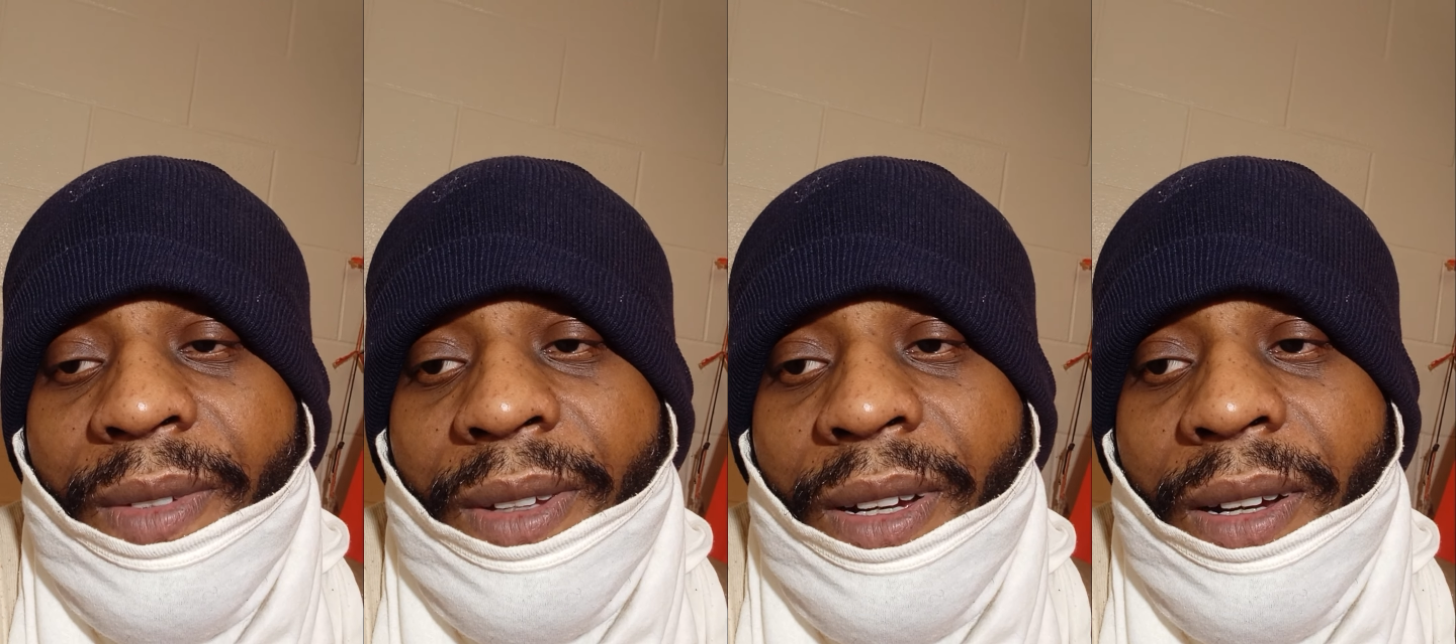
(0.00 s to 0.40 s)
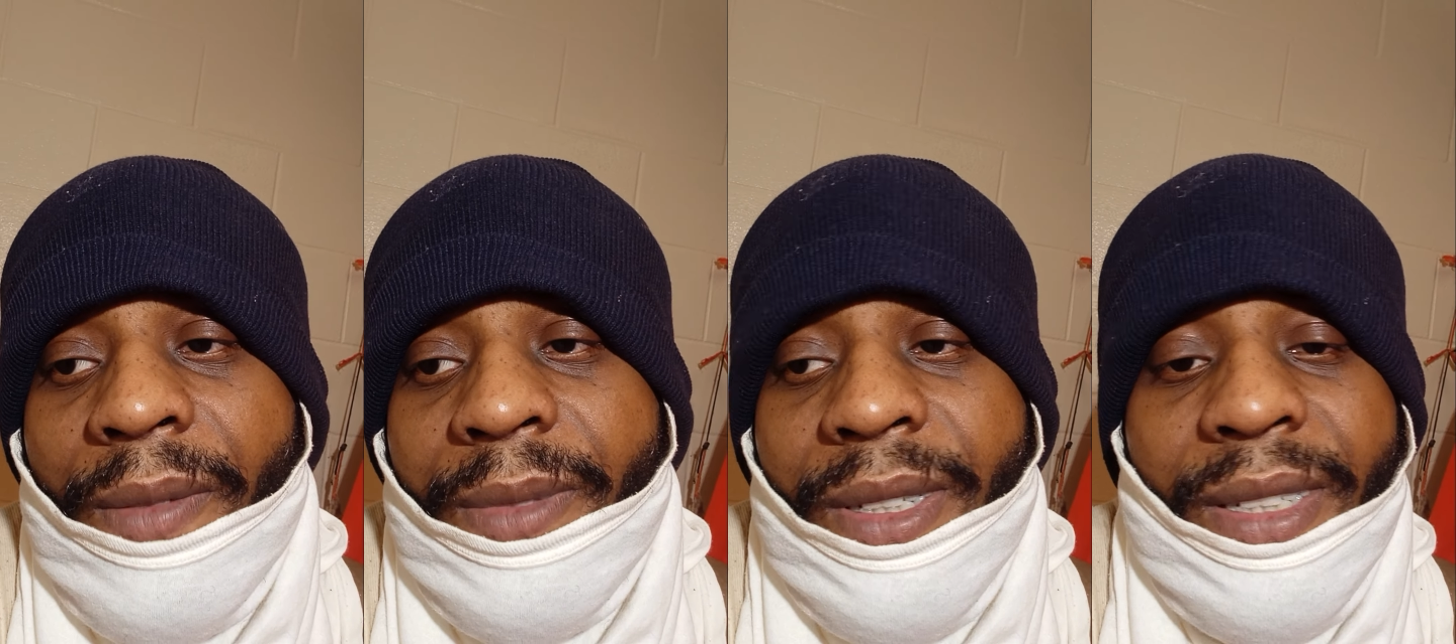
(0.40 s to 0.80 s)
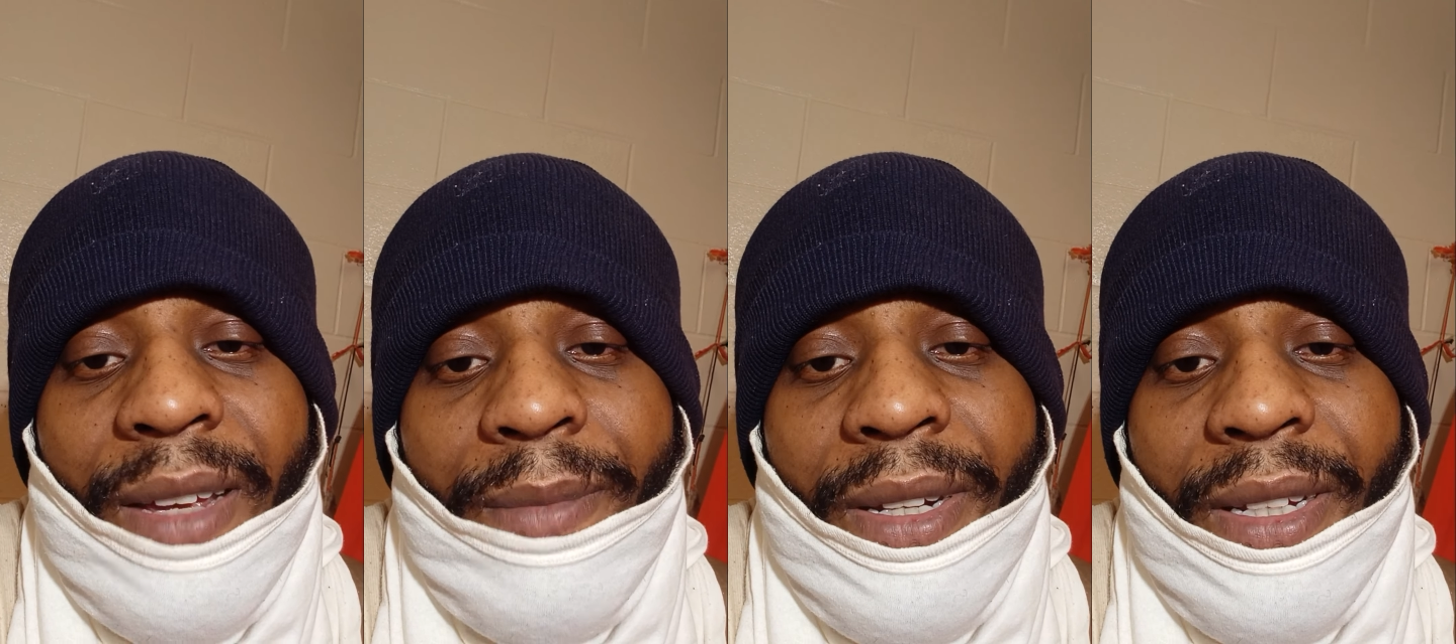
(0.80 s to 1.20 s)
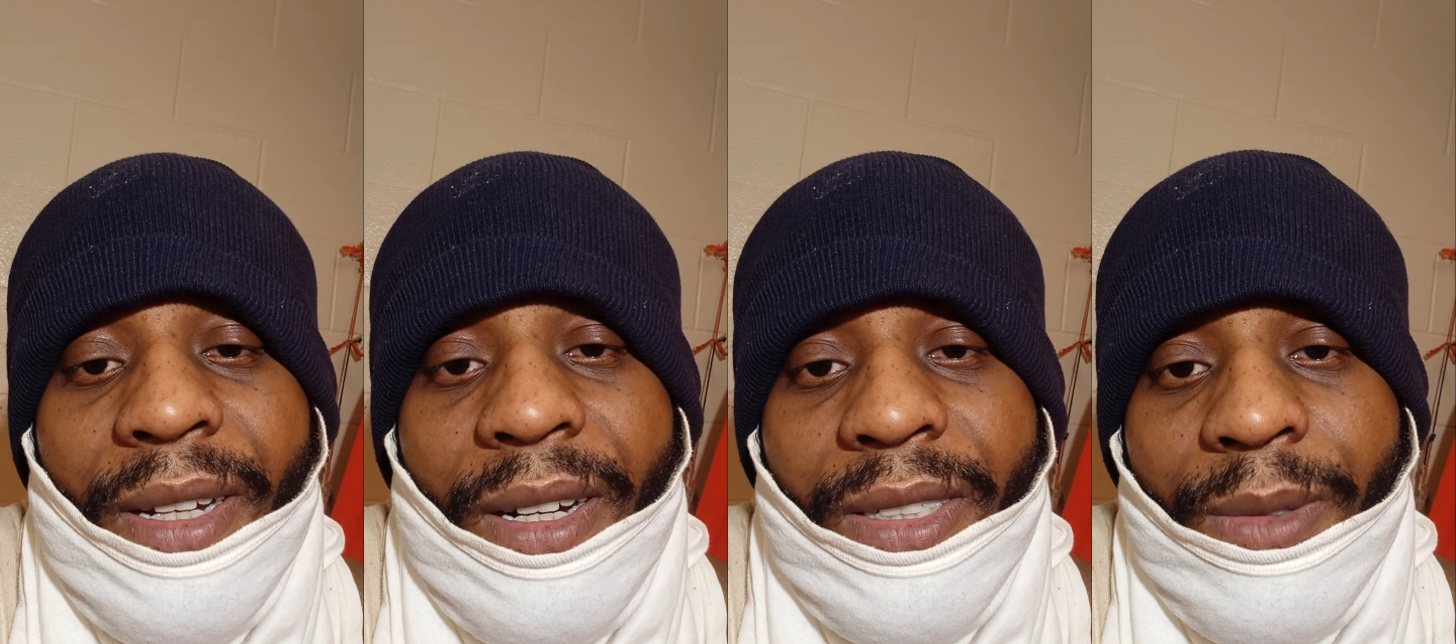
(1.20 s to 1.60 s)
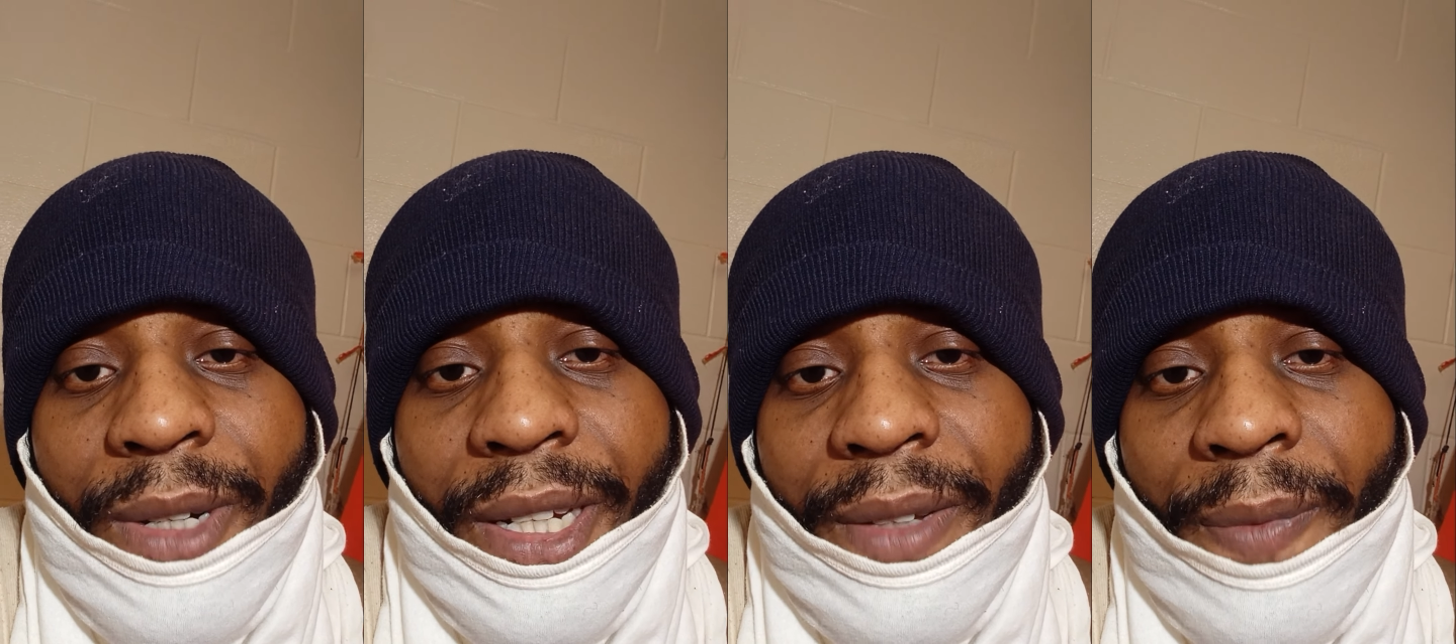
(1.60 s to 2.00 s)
um, since I've been incarcerated